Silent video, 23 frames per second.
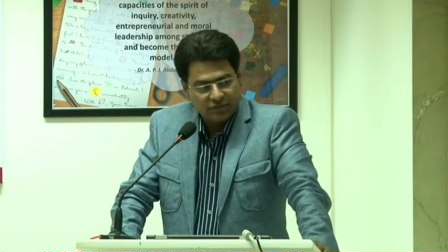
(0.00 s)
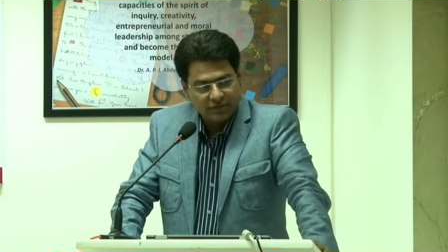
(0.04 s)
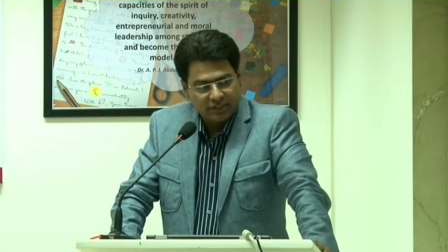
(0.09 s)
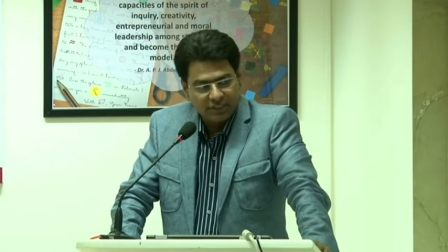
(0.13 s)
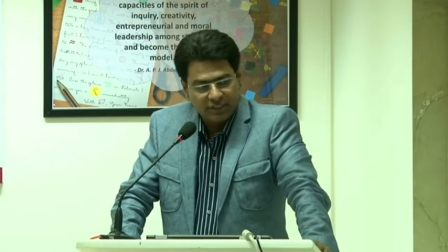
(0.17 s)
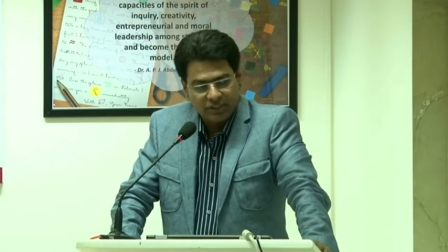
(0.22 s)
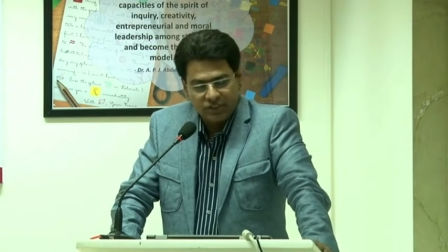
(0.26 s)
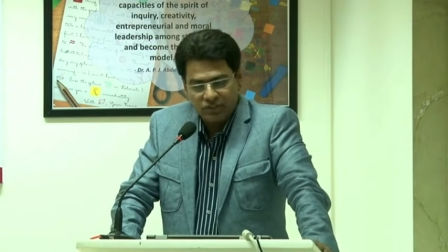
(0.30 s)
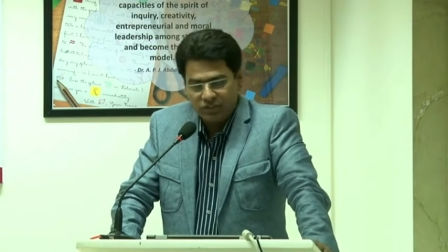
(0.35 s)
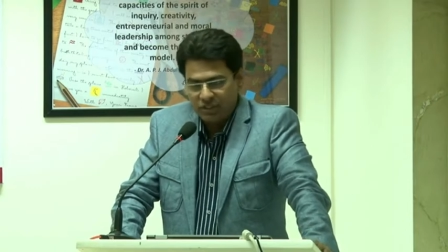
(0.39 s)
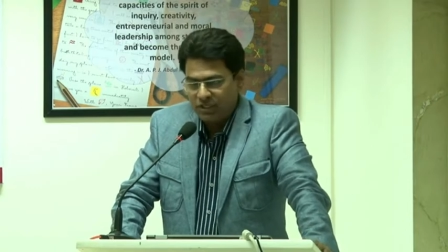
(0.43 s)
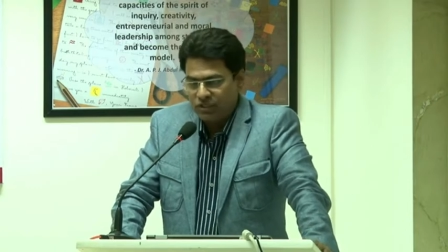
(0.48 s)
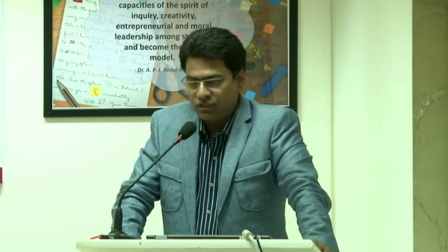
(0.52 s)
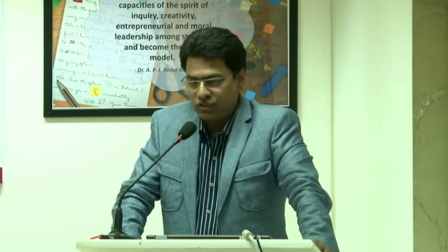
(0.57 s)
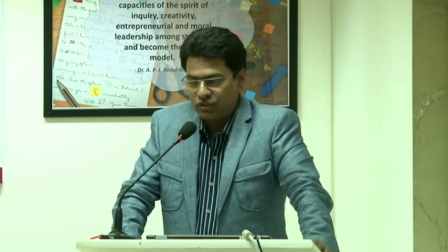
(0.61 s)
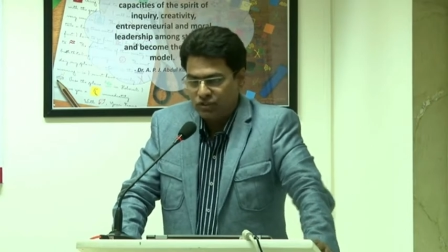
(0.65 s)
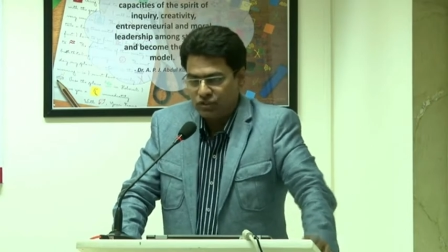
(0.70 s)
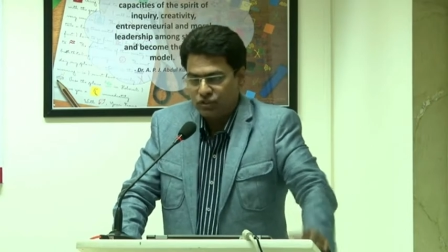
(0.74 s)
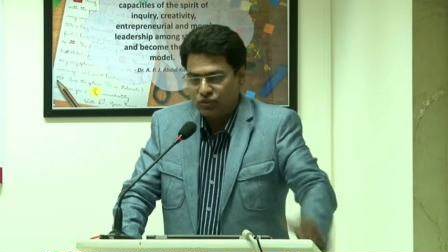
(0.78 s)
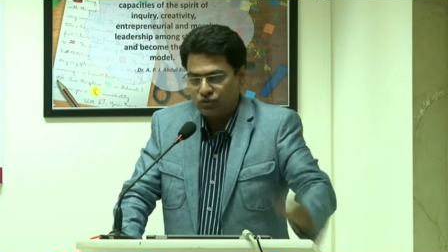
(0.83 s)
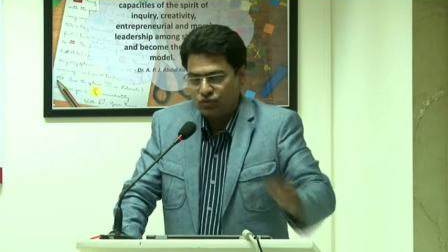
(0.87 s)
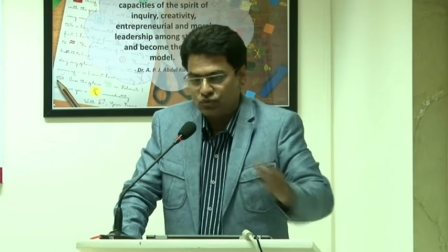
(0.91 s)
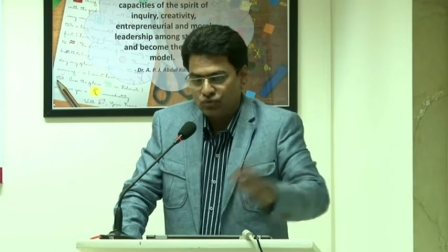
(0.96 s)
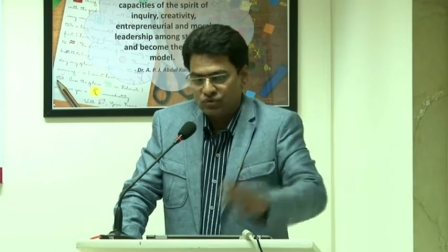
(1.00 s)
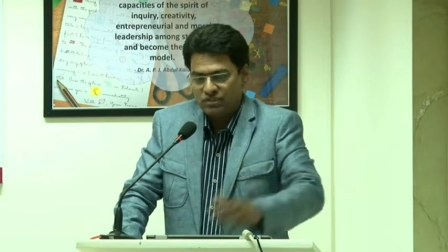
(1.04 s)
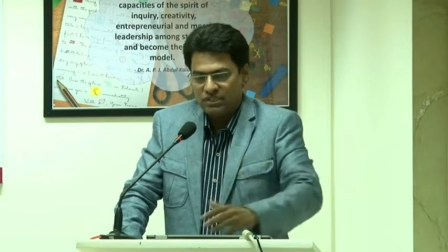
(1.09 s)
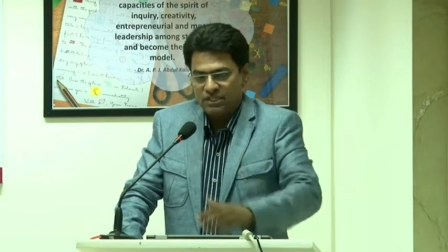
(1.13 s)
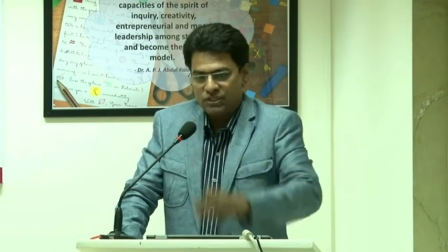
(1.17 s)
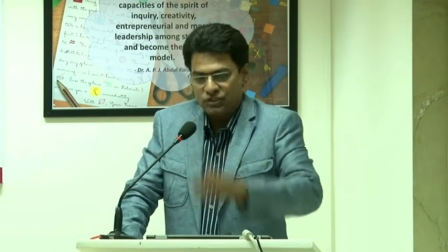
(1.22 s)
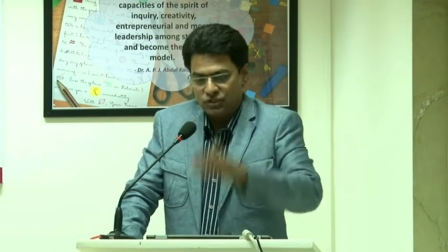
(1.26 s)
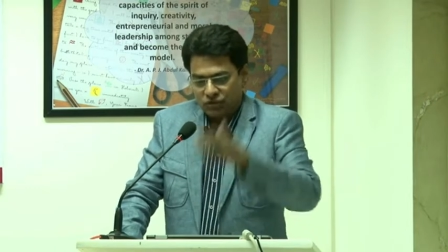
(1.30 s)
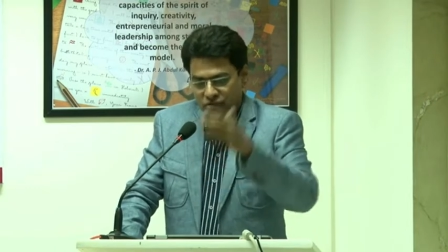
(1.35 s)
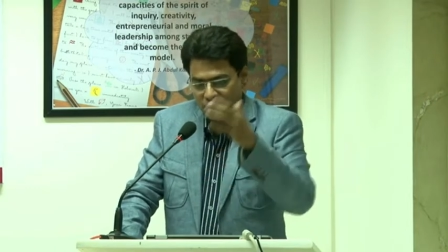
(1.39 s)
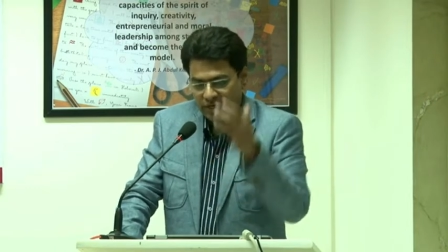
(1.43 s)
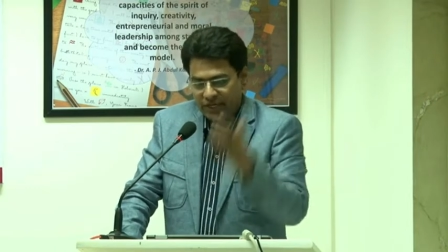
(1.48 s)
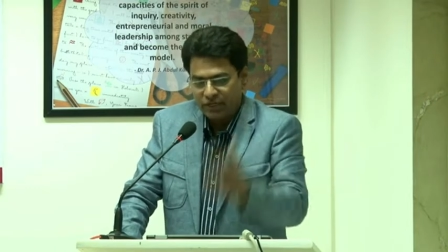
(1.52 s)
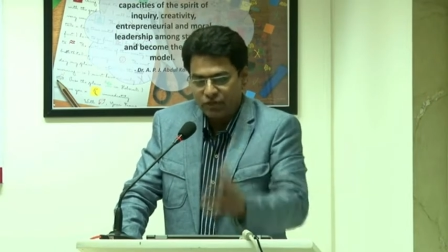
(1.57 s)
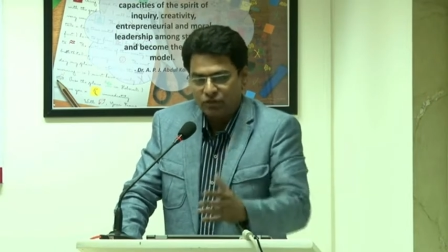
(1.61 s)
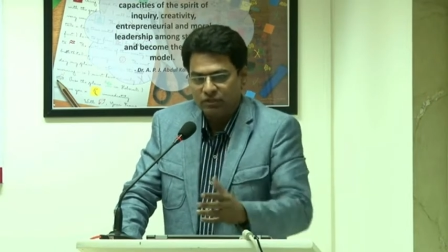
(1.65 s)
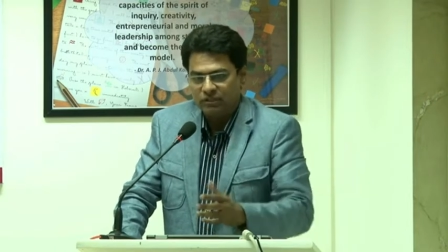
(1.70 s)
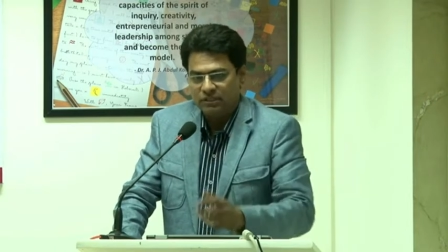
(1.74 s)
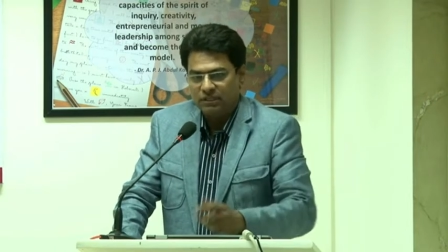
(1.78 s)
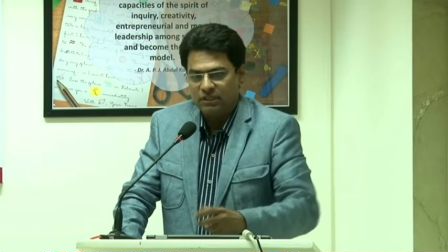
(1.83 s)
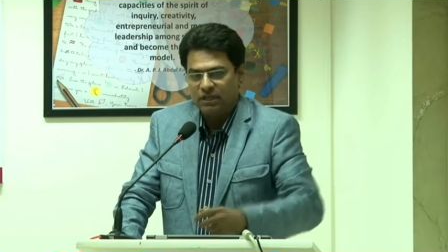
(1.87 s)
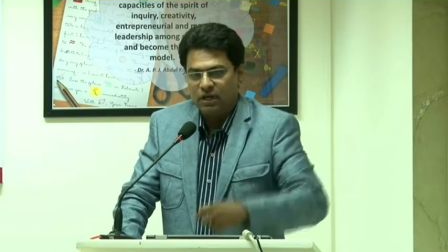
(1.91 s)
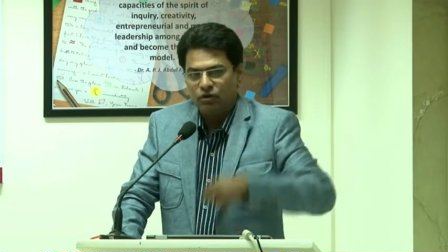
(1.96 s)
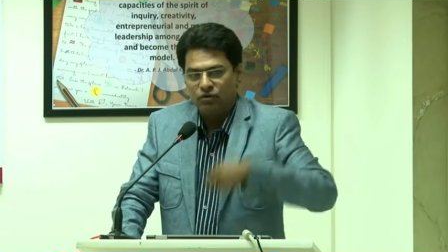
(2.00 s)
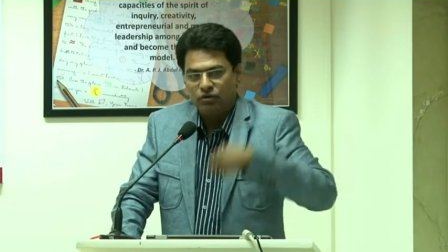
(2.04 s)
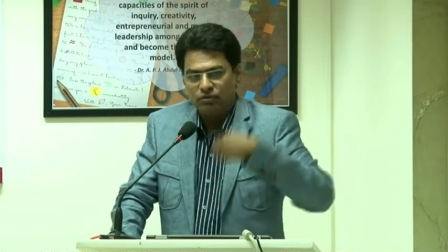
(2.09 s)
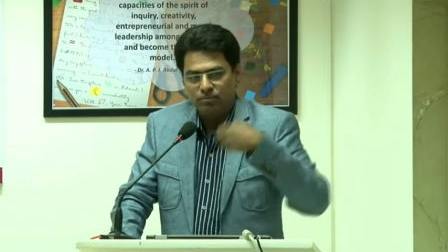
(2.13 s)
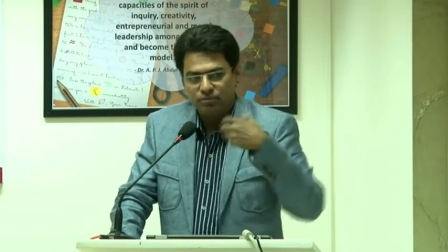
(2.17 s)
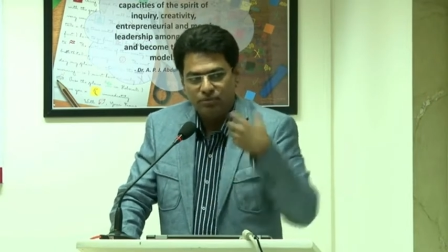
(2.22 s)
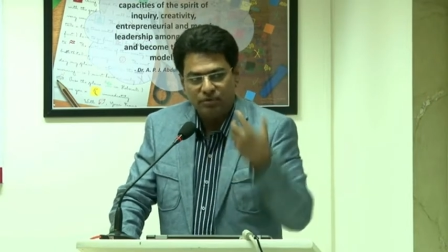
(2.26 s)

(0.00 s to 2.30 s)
really changed in the true sense, right on the ground,